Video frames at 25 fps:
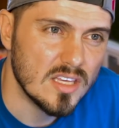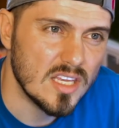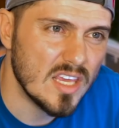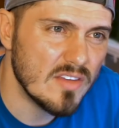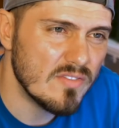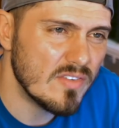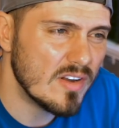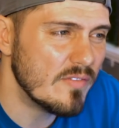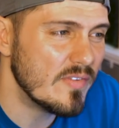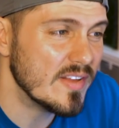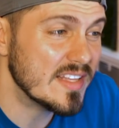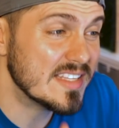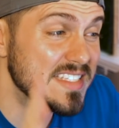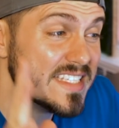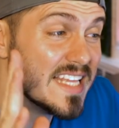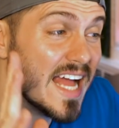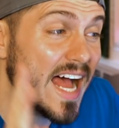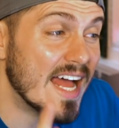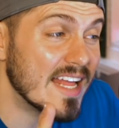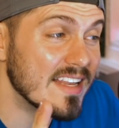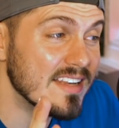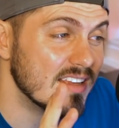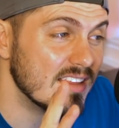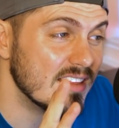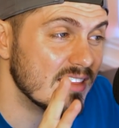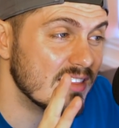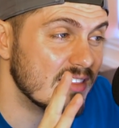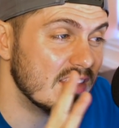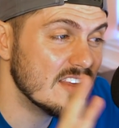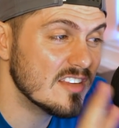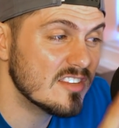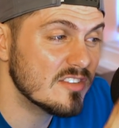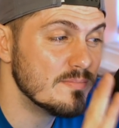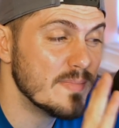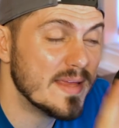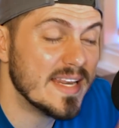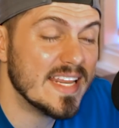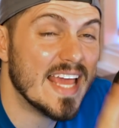even if it's not
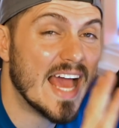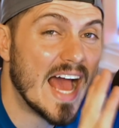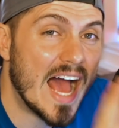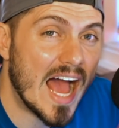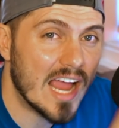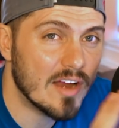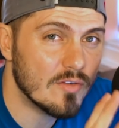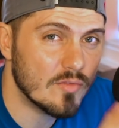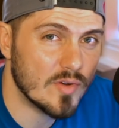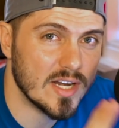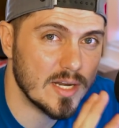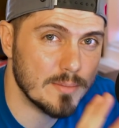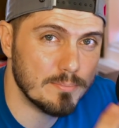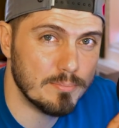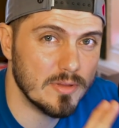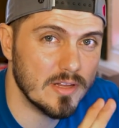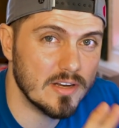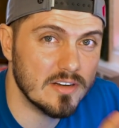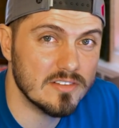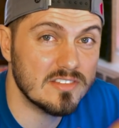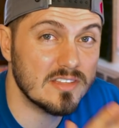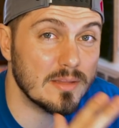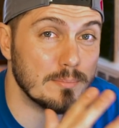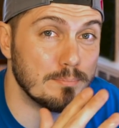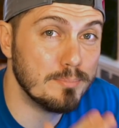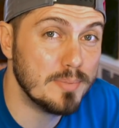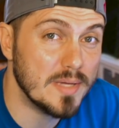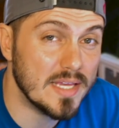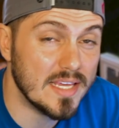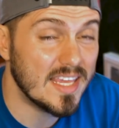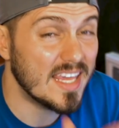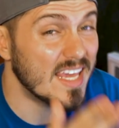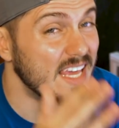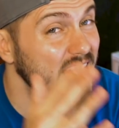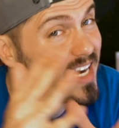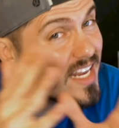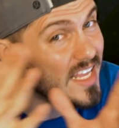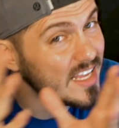this many high-rated players at the
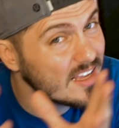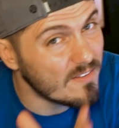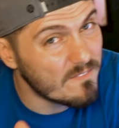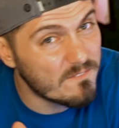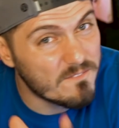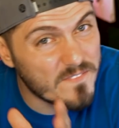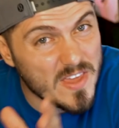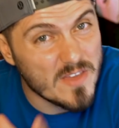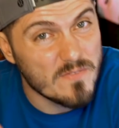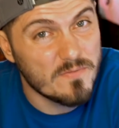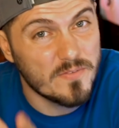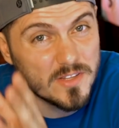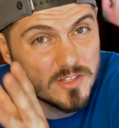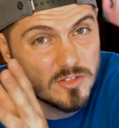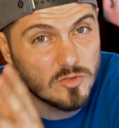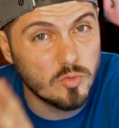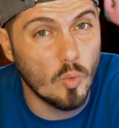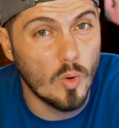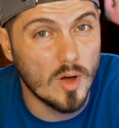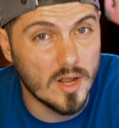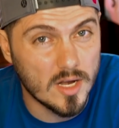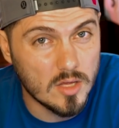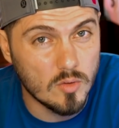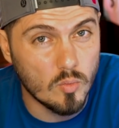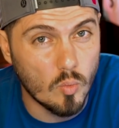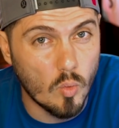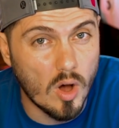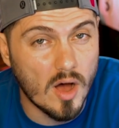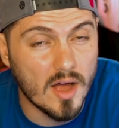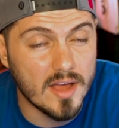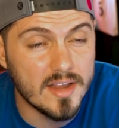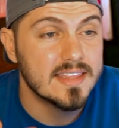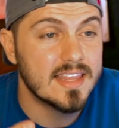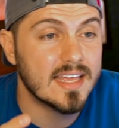beginning of FIFA 21,